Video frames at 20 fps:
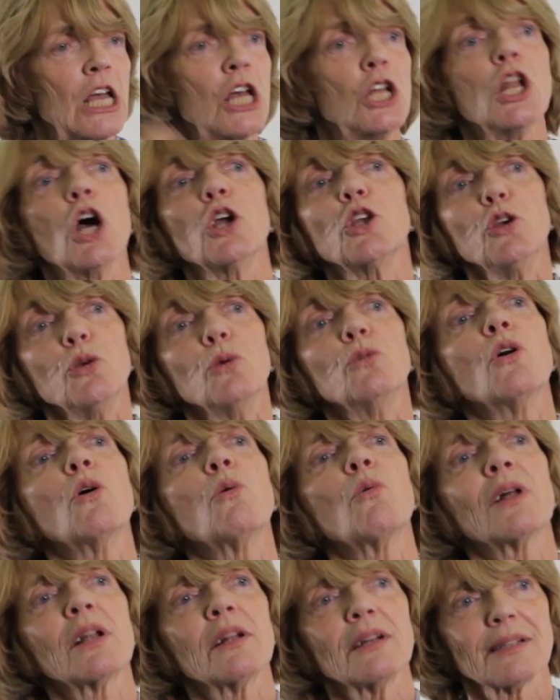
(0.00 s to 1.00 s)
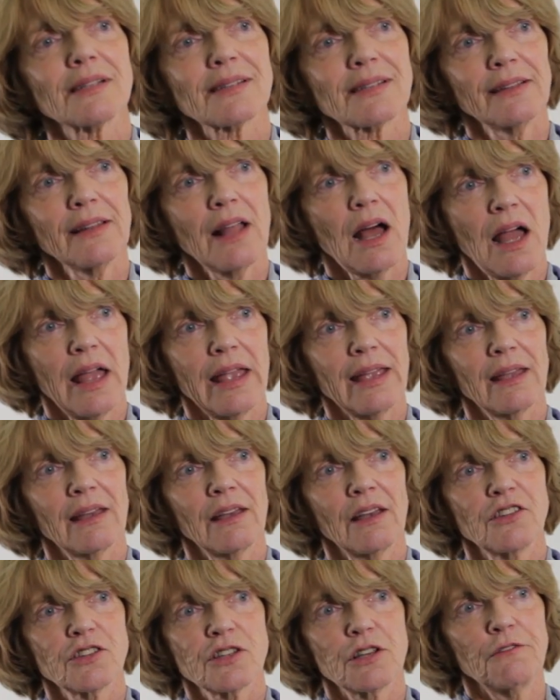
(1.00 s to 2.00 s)
Now, you know what it's
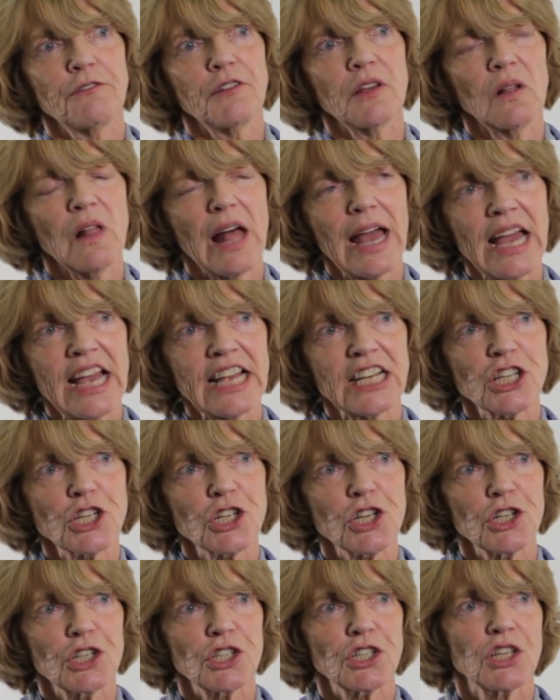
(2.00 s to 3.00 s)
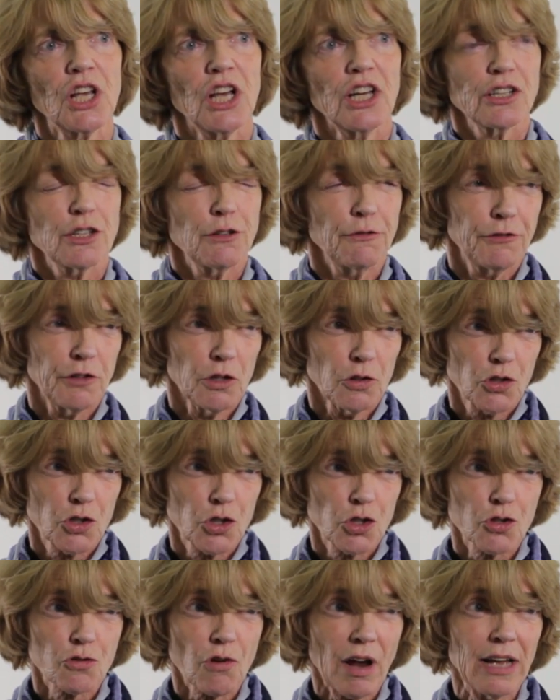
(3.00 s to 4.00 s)
like to feel anxious, to feel
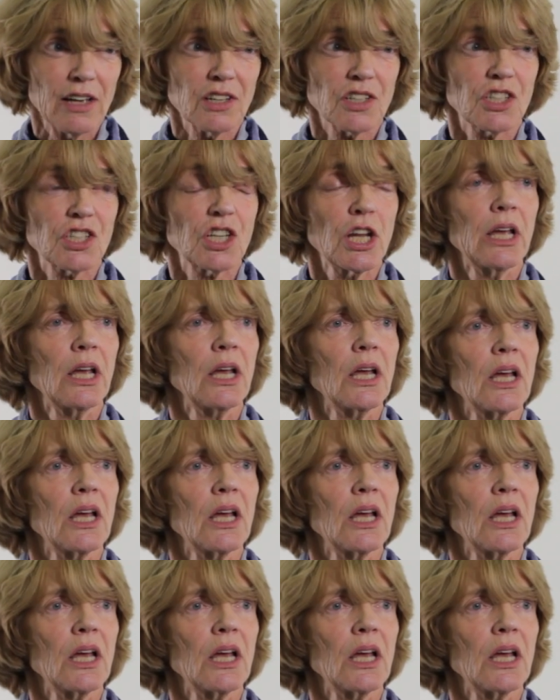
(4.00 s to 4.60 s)
stressed.